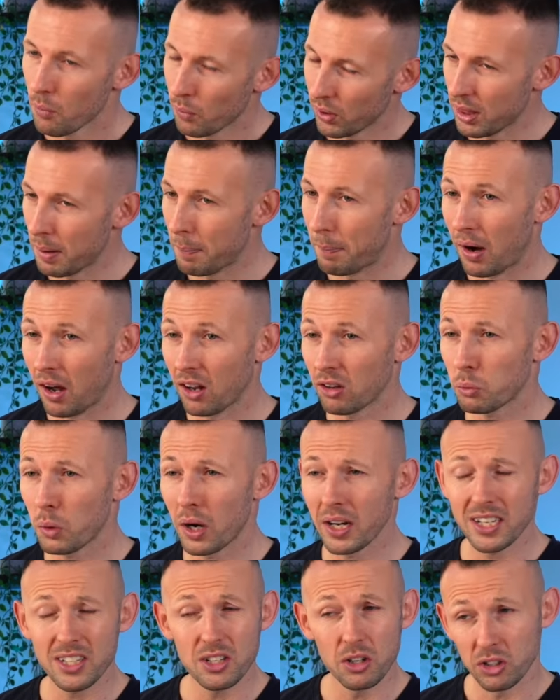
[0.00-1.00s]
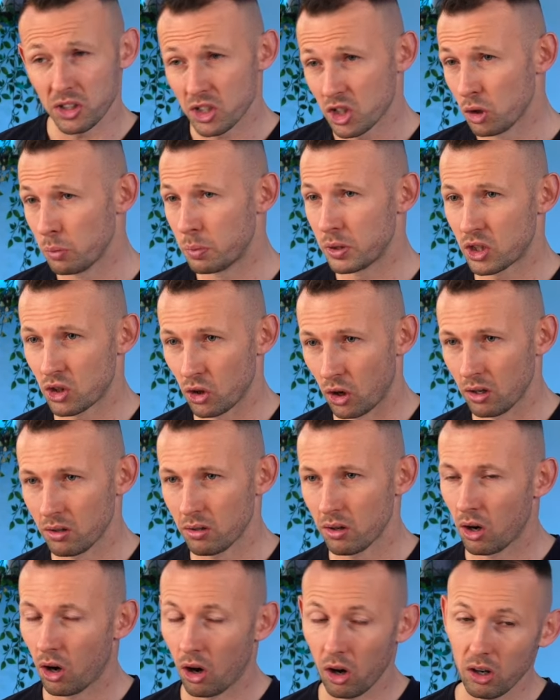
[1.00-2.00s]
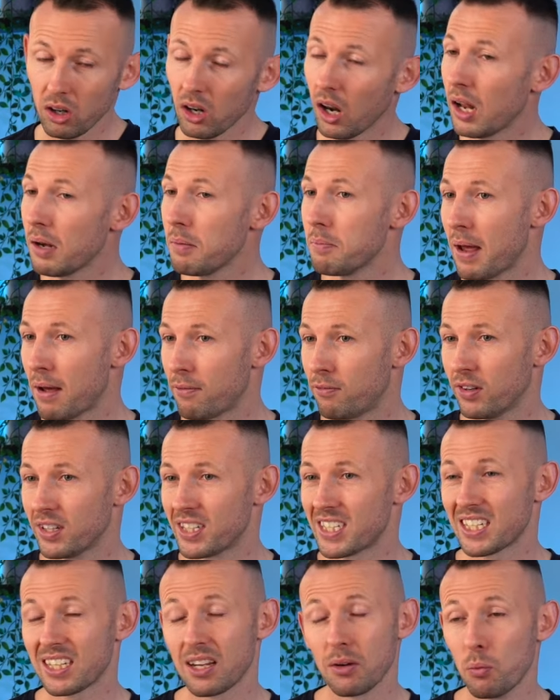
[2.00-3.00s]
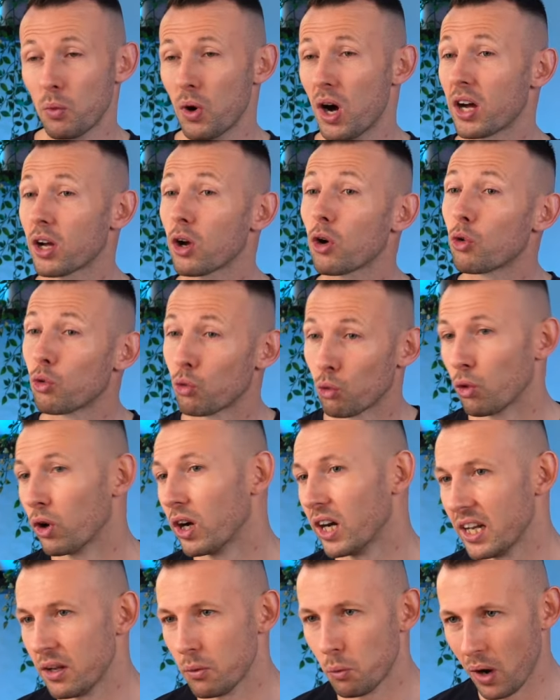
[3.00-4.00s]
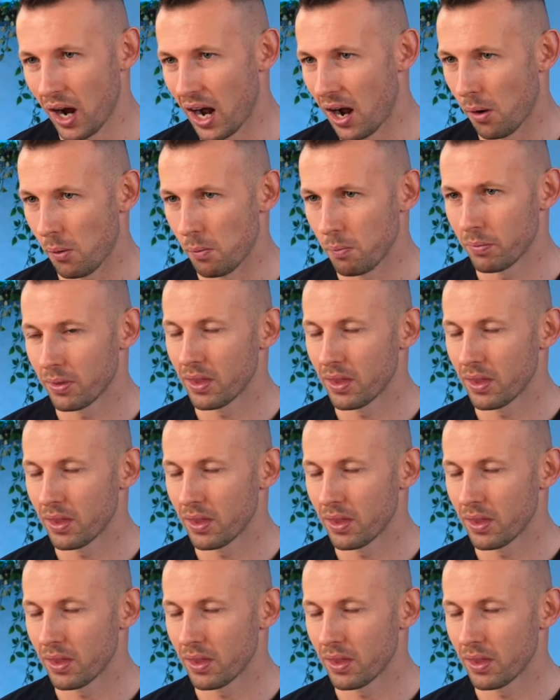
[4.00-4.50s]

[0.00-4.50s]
When the password is not super strong, online methods can work really well.